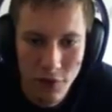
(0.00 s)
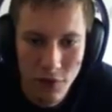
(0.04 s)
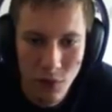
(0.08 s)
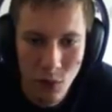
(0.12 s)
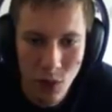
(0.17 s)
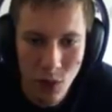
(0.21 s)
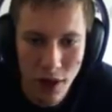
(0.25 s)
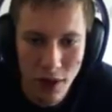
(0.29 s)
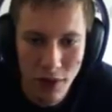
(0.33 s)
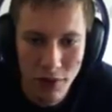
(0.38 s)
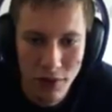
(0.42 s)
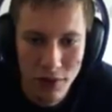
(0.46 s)

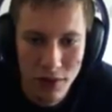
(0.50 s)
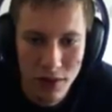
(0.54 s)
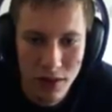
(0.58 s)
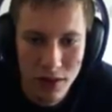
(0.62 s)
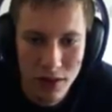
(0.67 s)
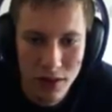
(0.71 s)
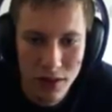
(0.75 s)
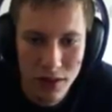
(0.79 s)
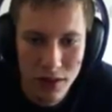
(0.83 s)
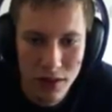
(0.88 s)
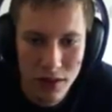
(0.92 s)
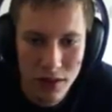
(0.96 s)
What a...
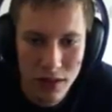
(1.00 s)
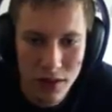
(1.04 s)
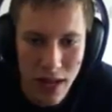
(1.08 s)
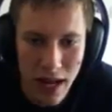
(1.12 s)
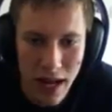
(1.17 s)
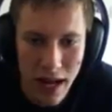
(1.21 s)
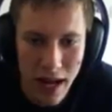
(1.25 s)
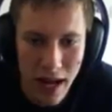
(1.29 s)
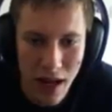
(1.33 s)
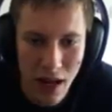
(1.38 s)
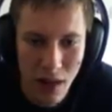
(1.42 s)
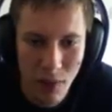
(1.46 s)

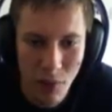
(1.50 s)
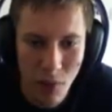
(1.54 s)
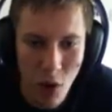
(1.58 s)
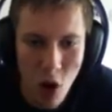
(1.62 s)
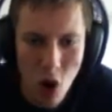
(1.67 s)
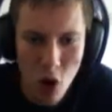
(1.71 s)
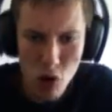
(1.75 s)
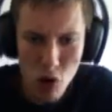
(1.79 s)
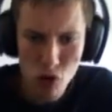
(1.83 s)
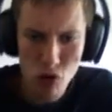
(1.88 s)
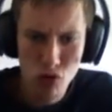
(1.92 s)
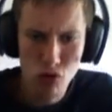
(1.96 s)
Damn!
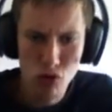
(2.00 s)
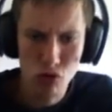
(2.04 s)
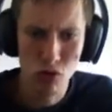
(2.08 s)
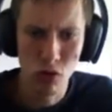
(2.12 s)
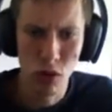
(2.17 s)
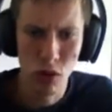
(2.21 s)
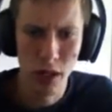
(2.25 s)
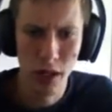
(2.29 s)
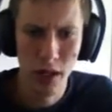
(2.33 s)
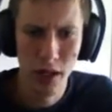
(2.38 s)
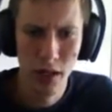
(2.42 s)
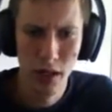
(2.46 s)

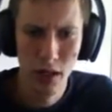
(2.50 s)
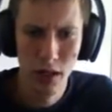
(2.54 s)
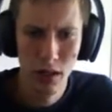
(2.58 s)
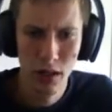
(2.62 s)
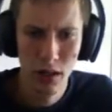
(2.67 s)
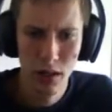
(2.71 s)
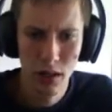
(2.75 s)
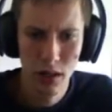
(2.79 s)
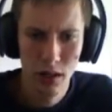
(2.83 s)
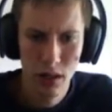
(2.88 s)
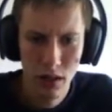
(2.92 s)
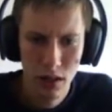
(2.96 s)
Oh!
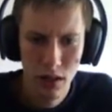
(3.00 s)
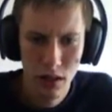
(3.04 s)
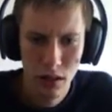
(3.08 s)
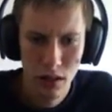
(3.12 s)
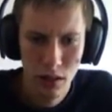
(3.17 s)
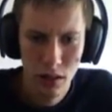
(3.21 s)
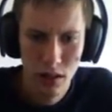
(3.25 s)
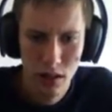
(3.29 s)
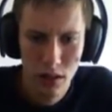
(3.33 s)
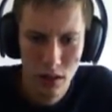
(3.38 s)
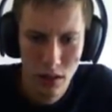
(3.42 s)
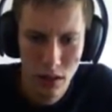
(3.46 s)

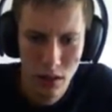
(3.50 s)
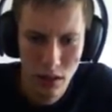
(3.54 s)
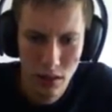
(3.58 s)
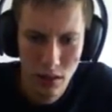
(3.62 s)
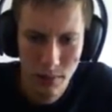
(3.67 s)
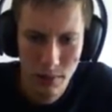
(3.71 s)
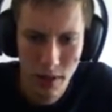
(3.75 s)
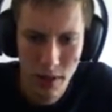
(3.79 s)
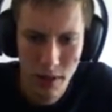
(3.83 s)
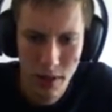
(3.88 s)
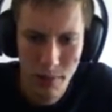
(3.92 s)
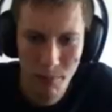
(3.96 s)

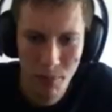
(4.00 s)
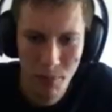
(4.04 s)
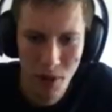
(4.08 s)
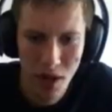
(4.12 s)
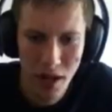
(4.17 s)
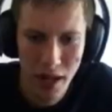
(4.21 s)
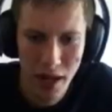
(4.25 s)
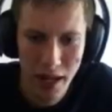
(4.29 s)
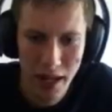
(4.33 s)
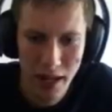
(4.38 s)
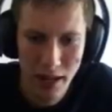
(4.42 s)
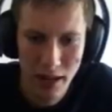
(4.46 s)
My
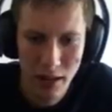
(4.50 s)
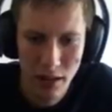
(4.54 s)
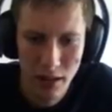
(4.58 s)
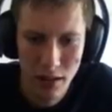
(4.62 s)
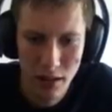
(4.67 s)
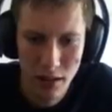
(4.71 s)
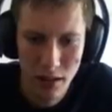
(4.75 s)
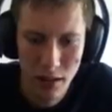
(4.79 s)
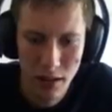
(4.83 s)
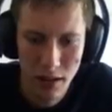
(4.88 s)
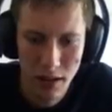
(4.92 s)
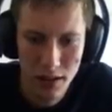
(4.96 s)
butt.
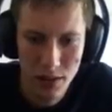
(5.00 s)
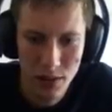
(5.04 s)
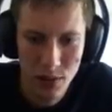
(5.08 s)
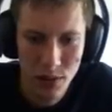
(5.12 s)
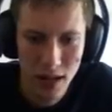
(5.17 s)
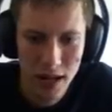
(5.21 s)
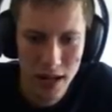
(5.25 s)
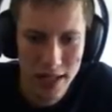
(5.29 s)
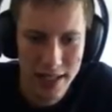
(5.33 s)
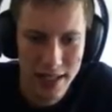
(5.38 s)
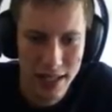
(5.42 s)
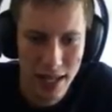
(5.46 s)
At least we
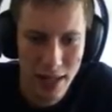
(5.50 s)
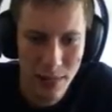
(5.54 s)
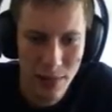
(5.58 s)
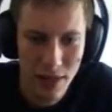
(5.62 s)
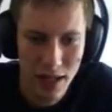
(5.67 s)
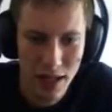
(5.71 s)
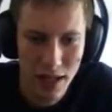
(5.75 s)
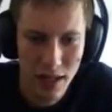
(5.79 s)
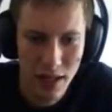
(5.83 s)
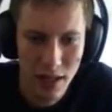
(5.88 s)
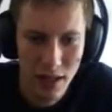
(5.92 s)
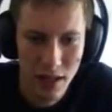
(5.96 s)
got
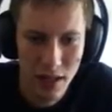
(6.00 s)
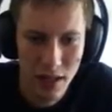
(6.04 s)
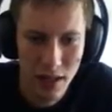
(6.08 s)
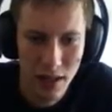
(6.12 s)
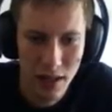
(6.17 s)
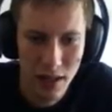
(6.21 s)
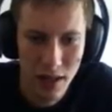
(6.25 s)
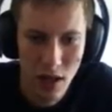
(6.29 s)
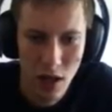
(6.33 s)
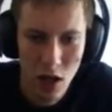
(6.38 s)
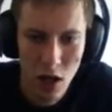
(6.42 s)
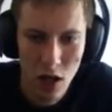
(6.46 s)
Timmy.
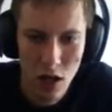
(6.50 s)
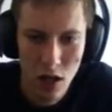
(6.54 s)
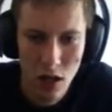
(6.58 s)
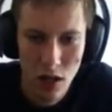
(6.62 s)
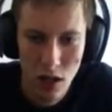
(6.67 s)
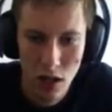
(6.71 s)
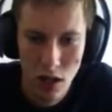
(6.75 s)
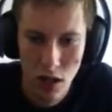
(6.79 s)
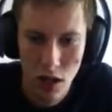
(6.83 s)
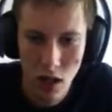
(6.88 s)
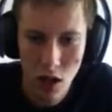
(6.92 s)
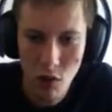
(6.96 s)

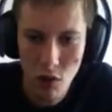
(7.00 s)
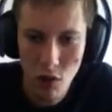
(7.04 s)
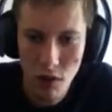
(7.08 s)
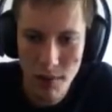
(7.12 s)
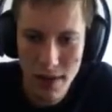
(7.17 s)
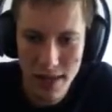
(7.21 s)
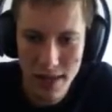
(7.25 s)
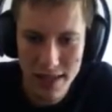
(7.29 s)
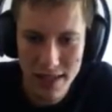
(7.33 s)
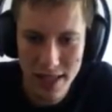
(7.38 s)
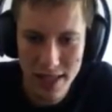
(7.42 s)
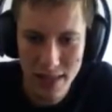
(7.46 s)
Oh, we
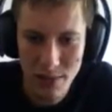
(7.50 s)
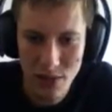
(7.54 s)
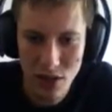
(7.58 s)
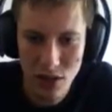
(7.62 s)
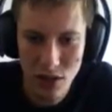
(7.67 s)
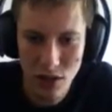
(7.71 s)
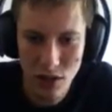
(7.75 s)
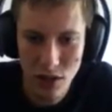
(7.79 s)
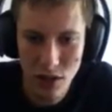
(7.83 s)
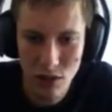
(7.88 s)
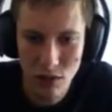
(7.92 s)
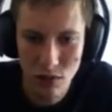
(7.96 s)
missed them,
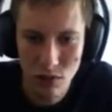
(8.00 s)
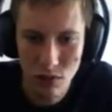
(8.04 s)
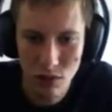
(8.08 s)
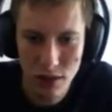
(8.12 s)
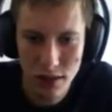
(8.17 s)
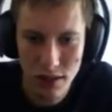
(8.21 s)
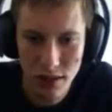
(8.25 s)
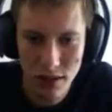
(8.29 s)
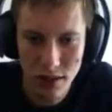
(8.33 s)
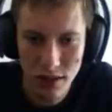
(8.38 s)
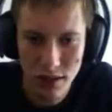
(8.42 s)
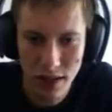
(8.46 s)
too! We're
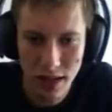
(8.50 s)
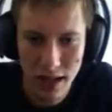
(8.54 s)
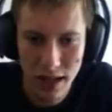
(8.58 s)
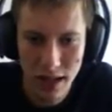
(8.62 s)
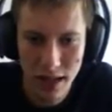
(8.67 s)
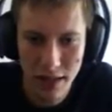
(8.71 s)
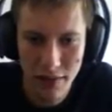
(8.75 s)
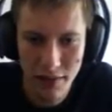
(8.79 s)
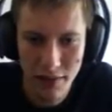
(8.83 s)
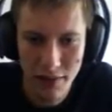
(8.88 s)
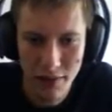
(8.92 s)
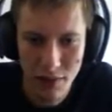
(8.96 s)
still
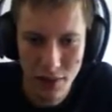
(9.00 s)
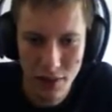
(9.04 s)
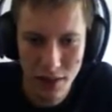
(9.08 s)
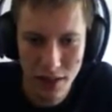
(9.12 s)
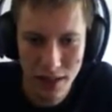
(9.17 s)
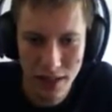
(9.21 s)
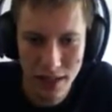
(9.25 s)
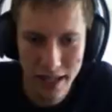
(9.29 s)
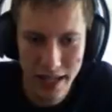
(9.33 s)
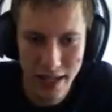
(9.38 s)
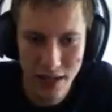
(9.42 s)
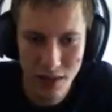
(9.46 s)
alive! We're
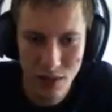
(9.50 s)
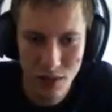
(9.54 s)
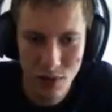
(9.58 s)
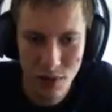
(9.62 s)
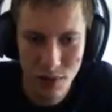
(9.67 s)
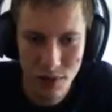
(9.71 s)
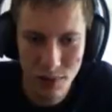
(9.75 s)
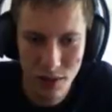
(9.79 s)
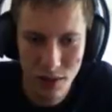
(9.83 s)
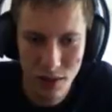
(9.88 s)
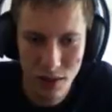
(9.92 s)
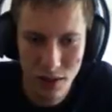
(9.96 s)
gonna take her
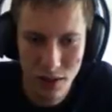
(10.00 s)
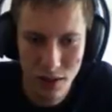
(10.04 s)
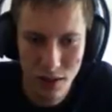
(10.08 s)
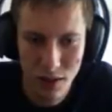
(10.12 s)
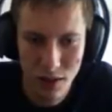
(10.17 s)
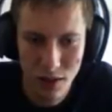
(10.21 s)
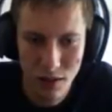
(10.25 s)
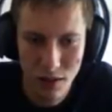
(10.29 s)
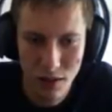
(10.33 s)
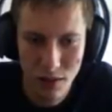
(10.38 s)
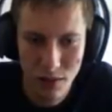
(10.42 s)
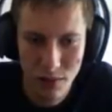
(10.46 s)
with me.
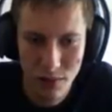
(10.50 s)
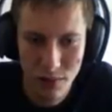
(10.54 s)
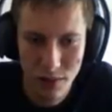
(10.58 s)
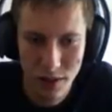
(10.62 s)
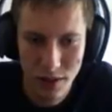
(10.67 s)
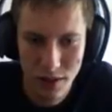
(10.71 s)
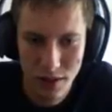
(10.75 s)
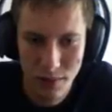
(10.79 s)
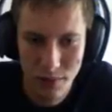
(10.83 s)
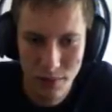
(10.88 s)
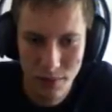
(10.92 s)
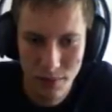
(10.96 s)
Oh,
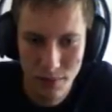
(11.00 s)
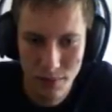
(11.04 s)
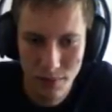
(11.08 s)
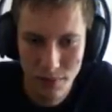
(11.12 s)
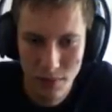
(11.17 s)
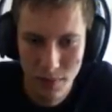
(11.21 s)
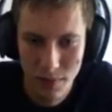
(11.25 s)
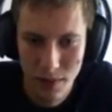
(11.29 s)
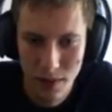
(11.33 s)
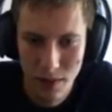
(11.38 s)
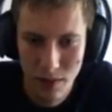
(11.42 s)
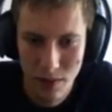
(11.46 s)
yep.
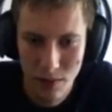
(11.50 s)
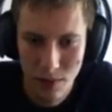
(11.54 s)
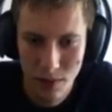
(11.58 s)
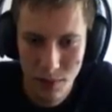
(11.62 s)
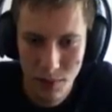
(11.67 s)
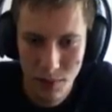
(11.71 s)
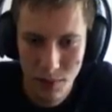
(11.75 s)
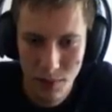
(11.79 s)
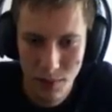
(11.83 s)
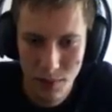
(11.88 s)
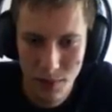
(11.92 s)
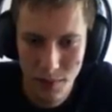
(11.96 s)
Right in
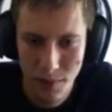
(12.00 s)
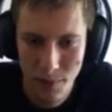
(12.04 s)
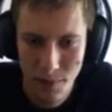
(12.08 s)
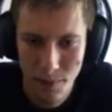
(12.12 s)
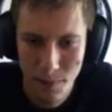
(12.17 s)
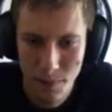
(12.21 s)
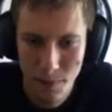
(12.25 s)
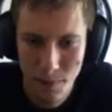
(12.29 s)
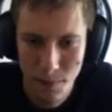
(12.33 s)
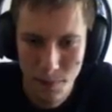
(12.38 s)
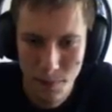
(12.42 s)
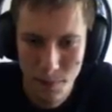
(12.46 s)
my butt.
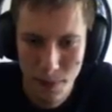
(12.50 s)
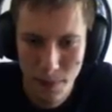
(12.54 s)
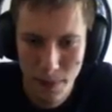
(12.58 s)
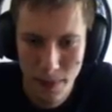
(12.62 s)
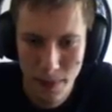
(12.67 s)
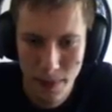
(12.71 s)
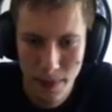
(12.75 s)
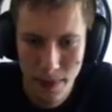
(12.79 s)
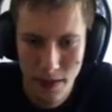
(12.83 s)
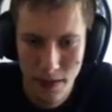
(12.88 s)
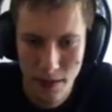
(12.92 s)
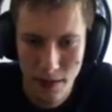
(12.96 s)

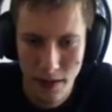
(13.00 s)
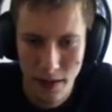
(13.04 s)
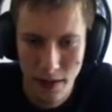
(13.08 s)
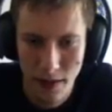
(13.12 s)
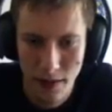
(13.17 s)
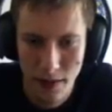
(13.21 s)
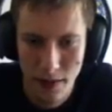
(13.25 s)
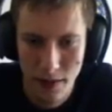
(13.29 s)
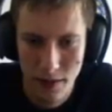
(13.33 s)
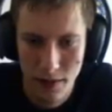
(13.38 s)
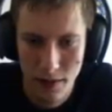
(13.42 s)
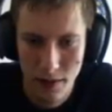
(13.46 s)
Okay.
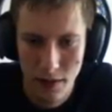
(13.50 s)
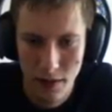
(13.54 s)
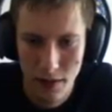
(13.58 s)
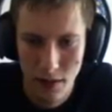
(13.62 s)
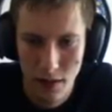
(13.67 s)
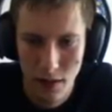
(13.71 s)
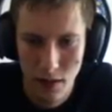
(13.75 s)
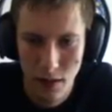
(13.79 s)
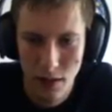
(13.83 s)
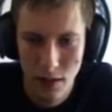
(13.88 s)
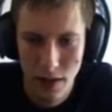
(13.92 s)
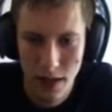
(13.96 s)

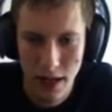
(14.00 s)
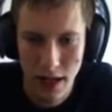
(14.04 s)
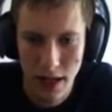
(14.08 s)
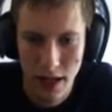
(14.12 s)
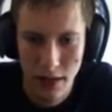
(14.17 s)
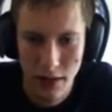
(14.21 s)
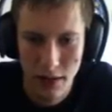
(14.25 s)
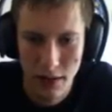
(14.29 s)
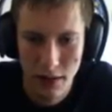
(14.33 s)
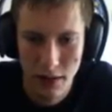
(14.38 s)
Okay!